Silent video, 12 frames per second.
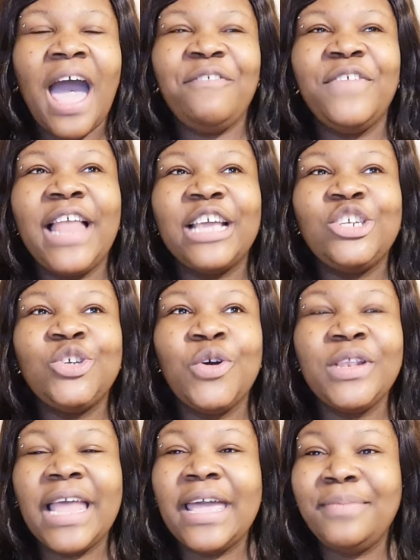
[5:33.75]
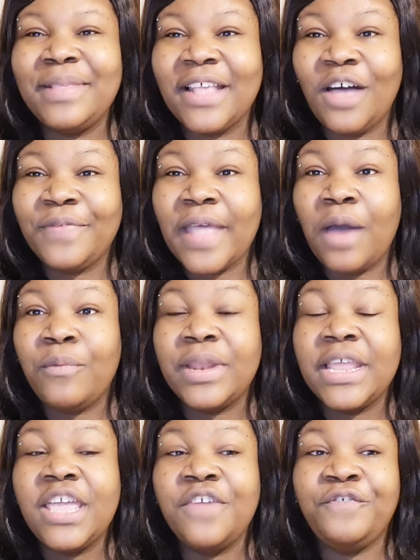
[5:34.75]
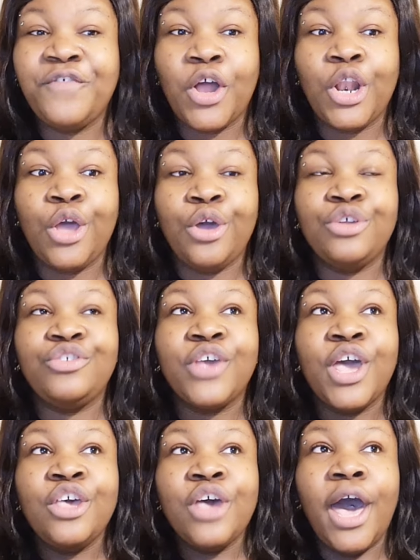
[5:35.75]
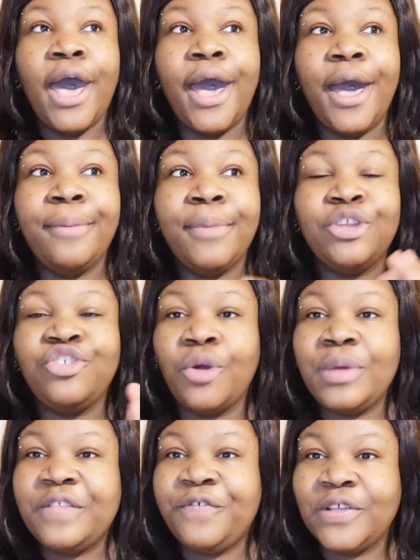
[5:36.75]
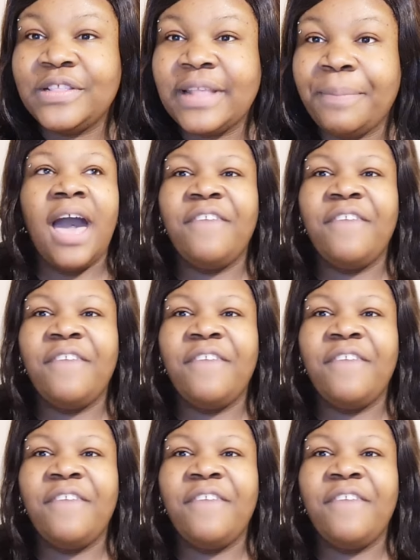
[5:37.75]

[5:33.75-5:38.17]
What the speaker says: I feel like Sean let himself down when he followed Joey's footsteps.